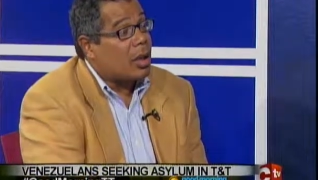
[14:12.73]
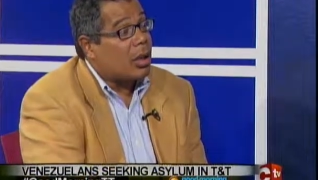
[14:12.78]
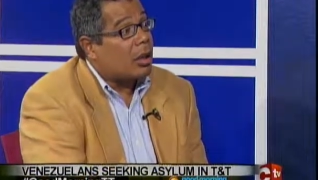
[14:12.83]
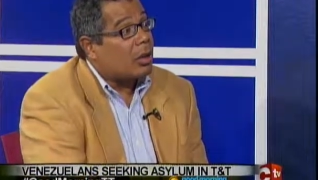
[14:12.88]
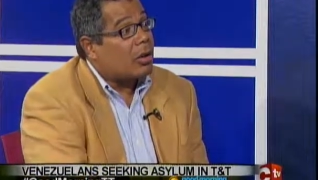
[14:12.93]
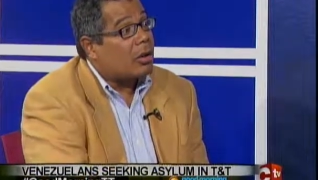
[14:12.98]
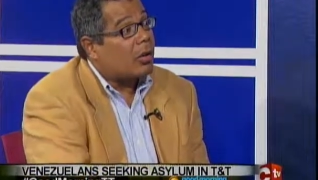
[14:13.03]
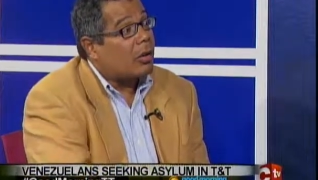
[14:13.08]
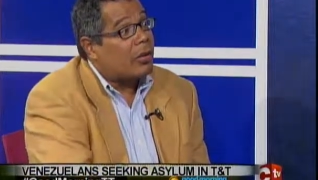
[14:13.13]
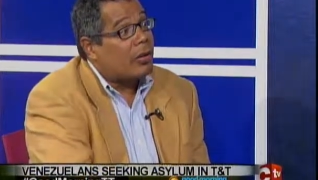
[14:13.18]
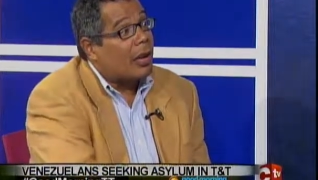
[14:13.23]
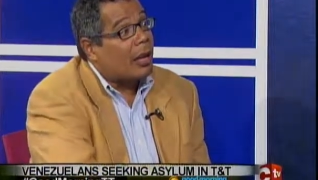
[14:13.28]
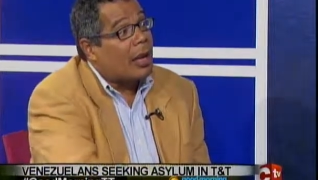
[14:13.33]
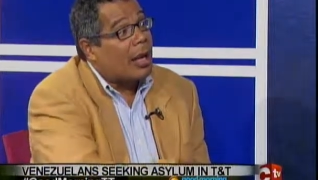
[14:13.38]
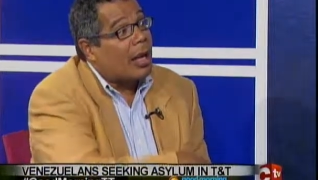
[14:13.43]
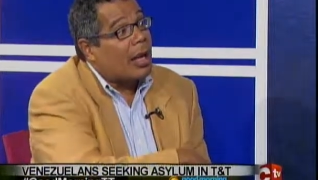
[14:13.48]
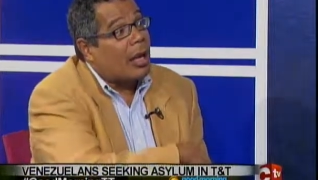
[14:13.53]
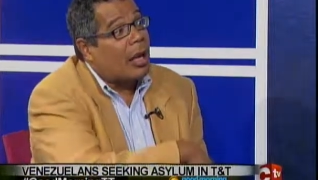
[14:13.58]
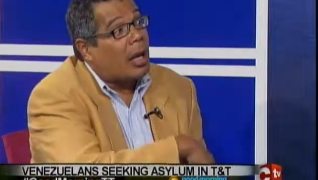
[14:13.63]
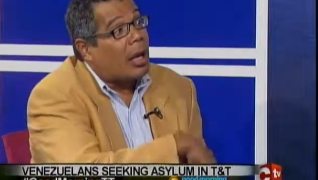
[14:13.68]
just
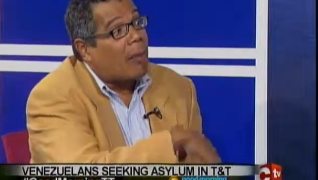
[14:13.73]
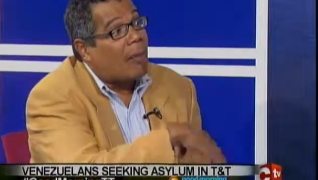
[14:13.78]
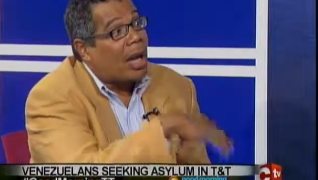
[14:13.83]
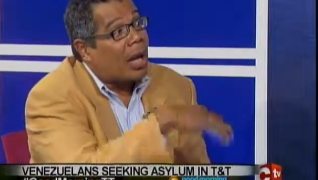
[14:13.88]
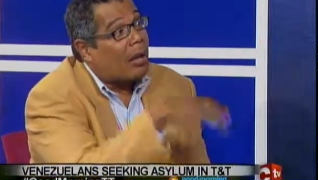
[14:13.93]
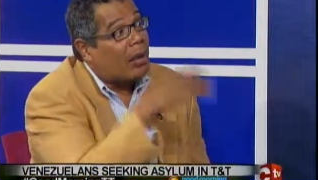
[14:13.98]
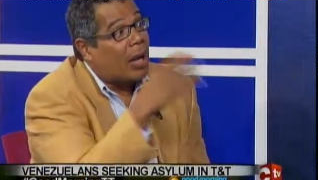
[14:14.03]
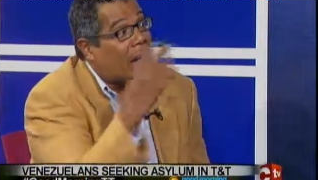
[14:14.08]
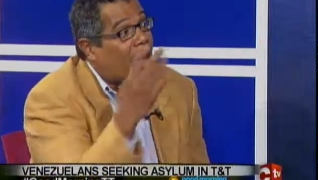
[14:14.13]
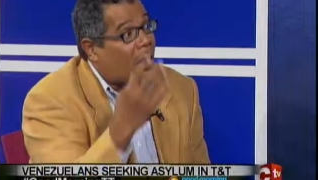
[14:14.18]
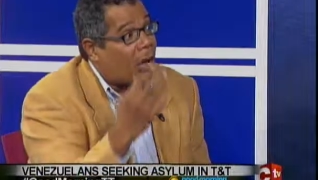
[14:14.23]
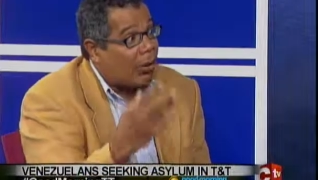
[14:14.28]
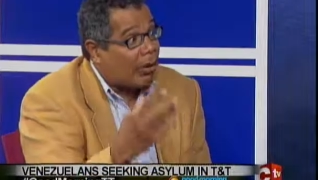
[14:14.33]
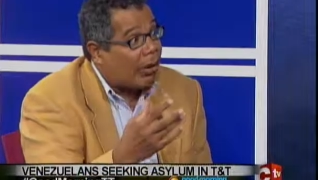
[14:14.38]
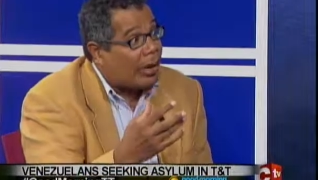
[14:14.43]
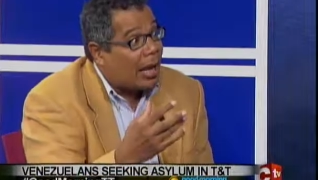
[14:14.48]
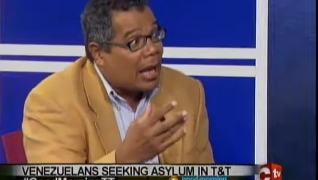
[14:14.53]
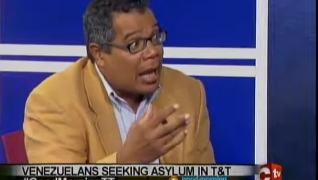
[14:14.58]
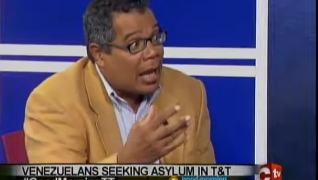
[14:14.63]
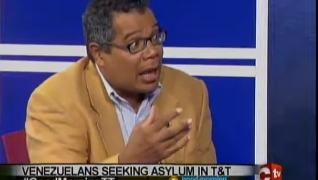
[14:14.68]
come out of a
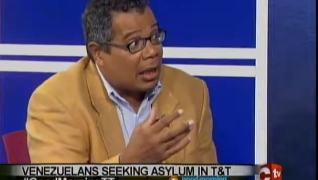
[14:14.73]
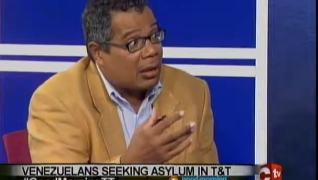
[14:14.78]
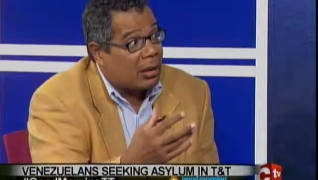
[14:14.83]
hat.